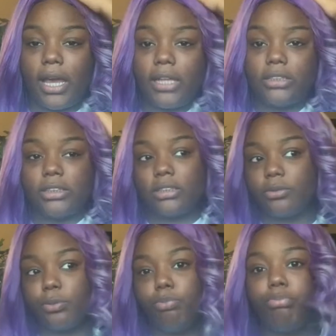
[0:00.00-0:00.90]
I just
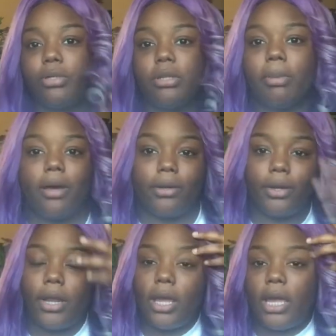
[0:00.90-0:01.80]
put the powder
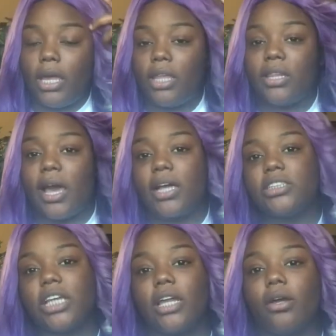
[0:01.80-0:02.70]
in the
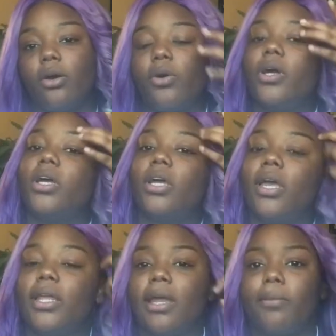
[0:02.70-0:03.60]
eyeshadow,
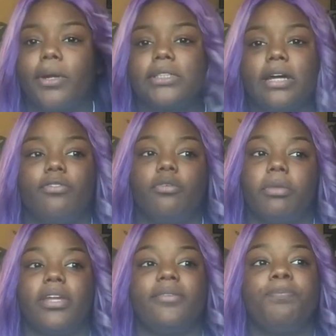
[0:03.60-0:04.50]
and that worked out for me.